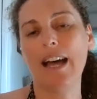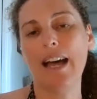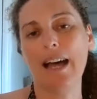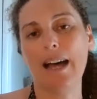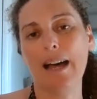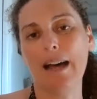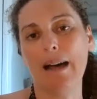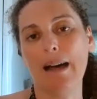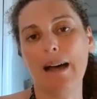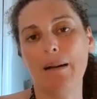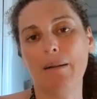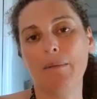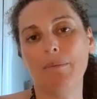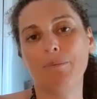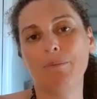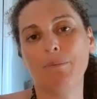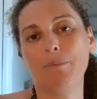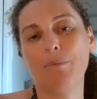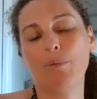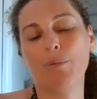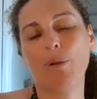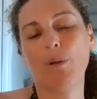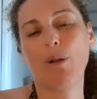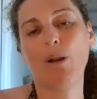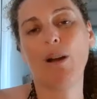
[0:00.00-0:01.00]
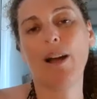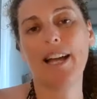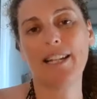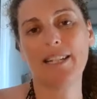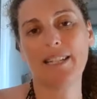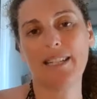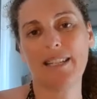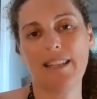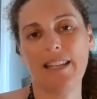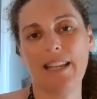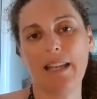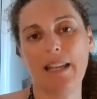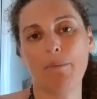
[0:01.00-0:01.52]
um, prior to
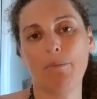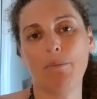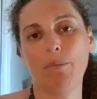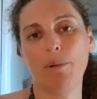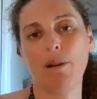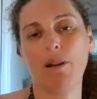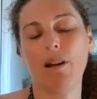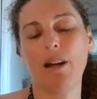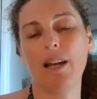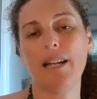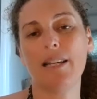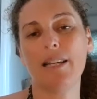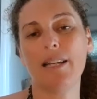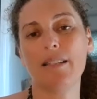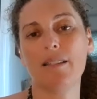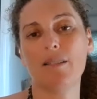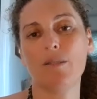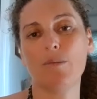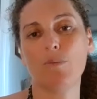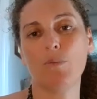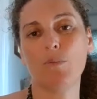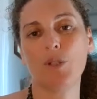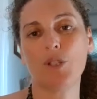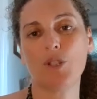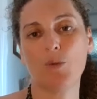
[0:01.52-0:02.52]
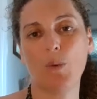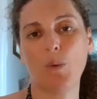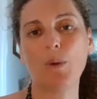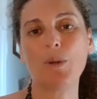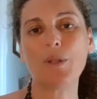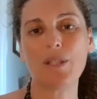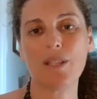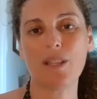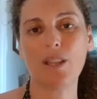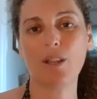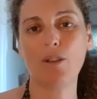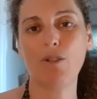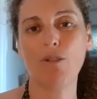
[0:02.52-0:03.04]
the empires, which
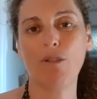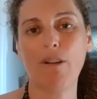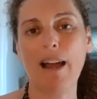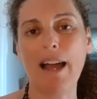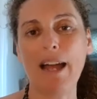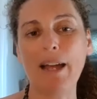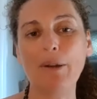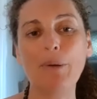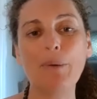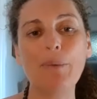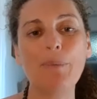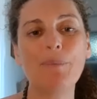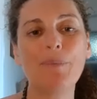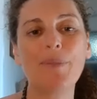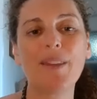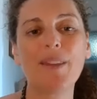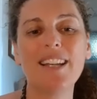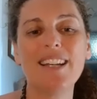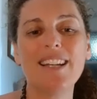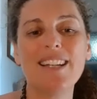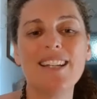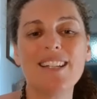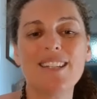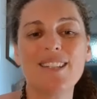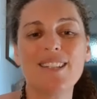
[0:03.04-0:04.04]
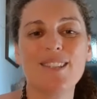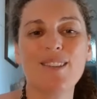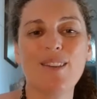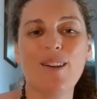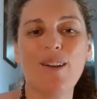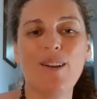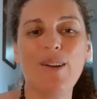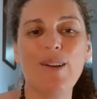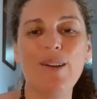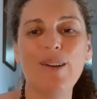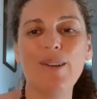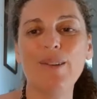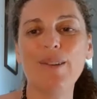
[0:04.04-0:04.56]
was the Grail.
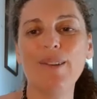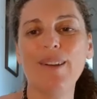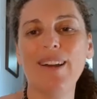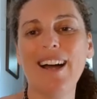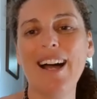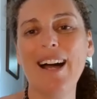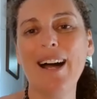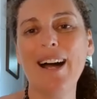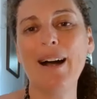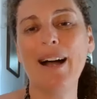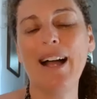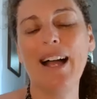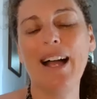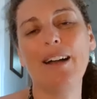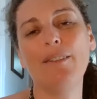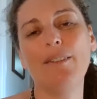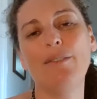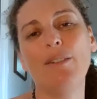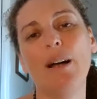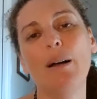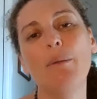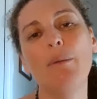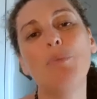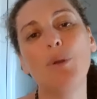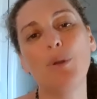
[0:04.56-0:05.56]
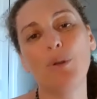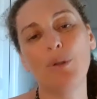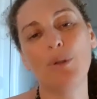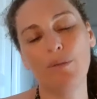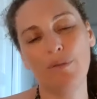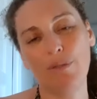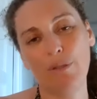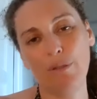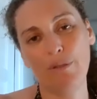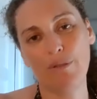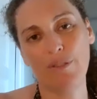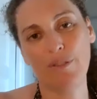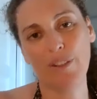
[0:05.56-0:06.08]
So uh, have a
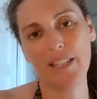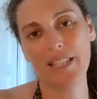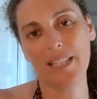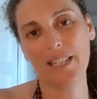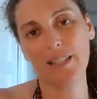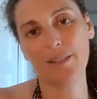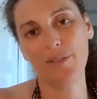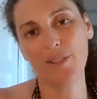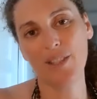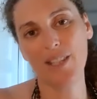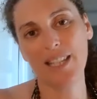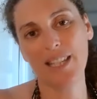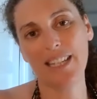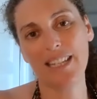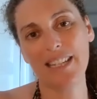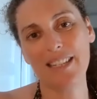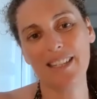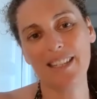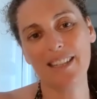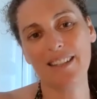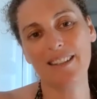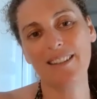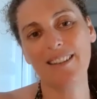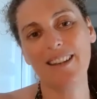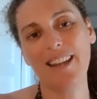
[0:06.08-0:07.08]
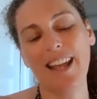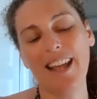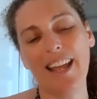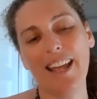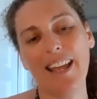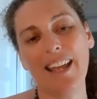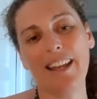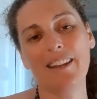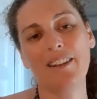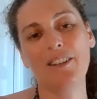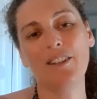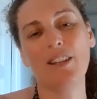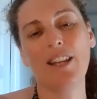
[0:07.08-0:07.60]
beautiful festive season
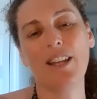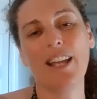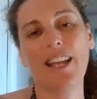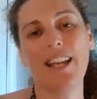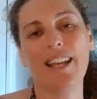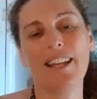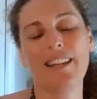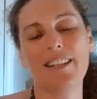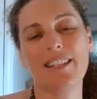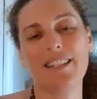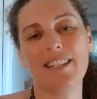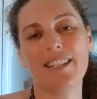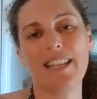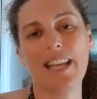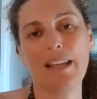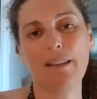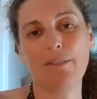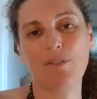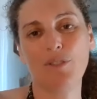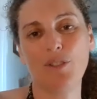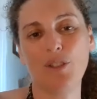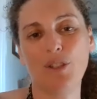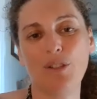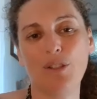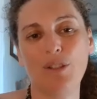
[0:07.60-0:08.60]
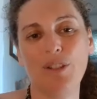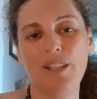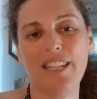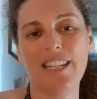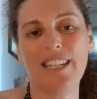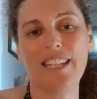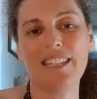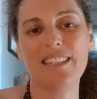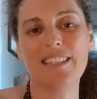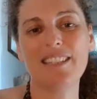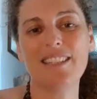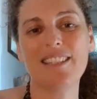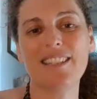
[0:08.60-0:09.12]
and, and safe New
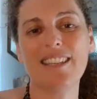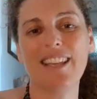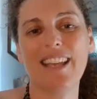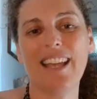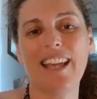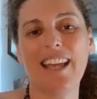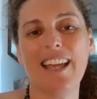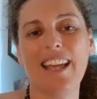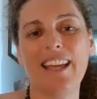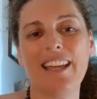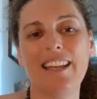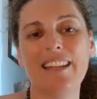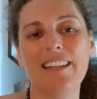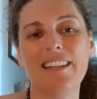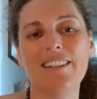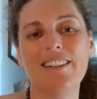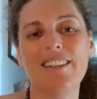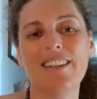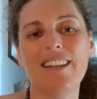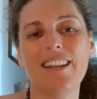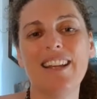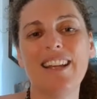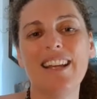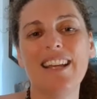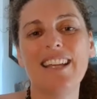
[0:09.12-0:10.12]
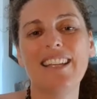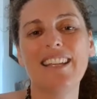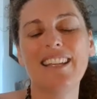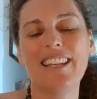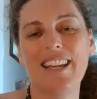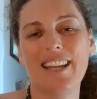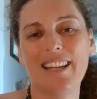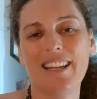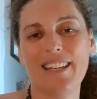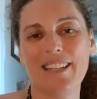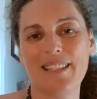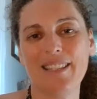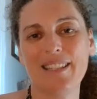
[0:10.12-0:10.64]
Year's and
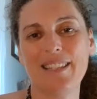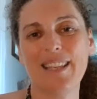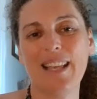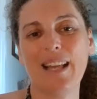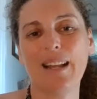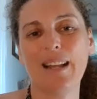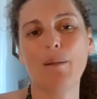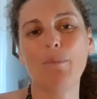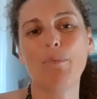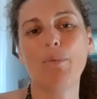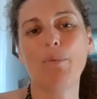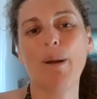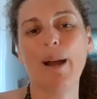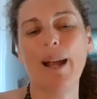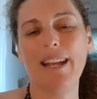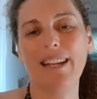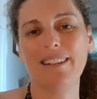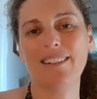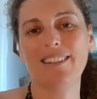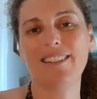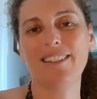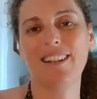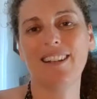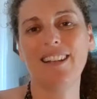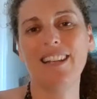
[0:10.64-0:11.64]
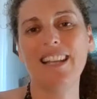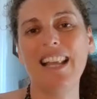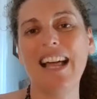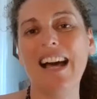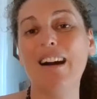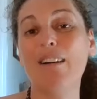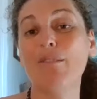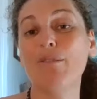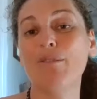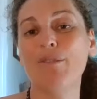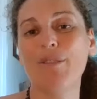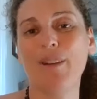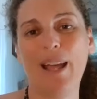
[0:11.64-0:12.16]
yeah, celebrate
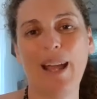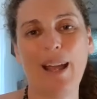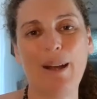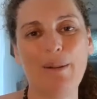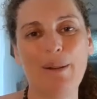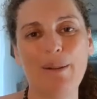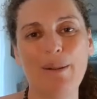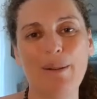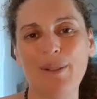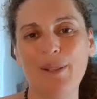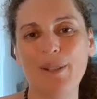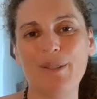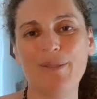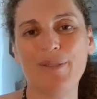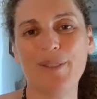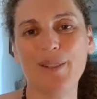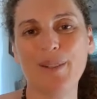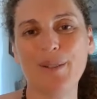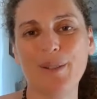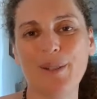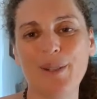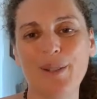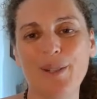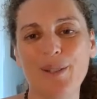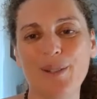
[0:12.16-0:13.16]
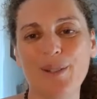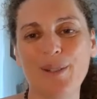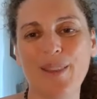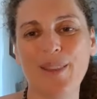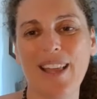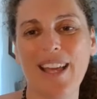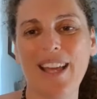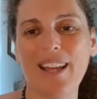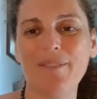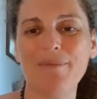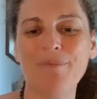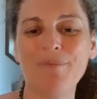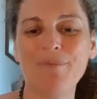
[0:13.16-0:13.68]
love however you feel to do
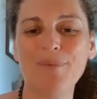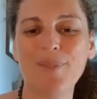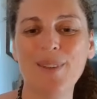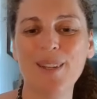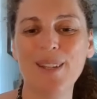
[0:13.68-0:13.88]
that.